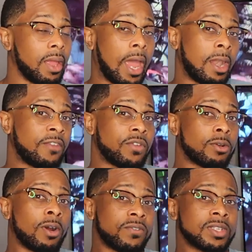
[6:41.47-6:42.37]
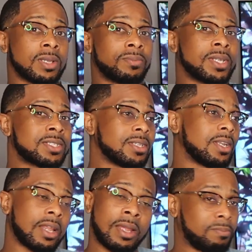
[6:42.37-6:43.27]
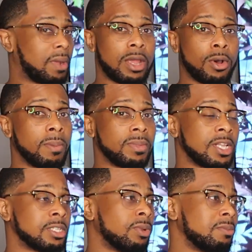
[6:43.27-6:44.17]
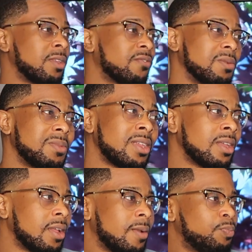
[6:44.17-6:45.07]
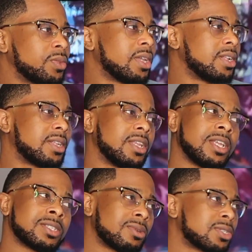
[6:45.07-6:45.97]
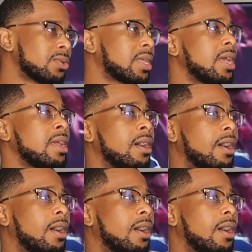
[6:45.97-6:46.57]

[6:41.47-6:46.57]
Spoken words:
And if you're going for simplicity, like by all means, but for me, this one's okay.